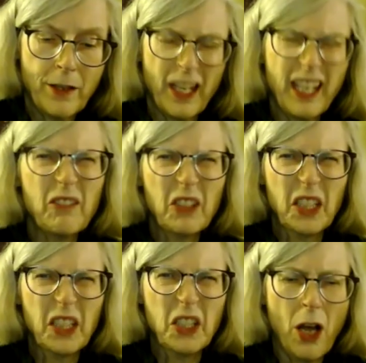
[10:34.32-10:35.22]
They get
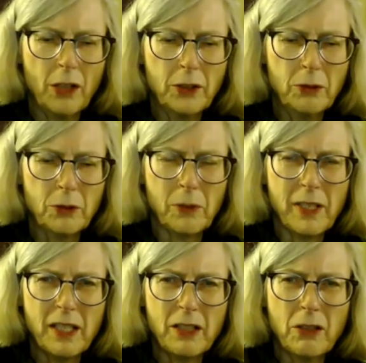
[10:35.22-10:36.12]
really tall too. It's one
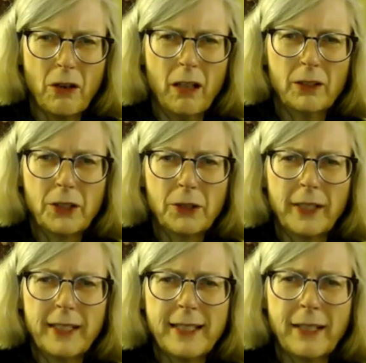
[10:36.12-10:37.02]
of the taller
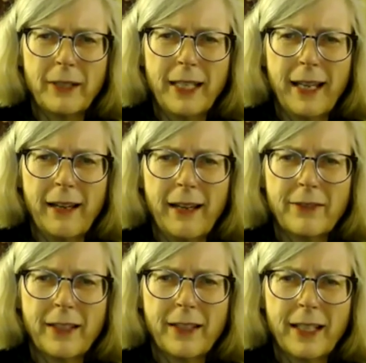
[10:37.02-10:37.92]
trees that we have
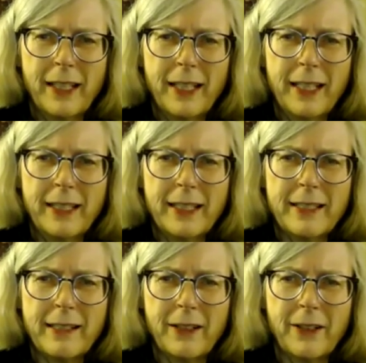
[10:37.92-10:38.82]
in
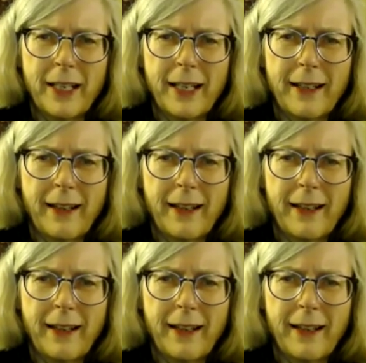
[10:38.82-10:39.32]
this area.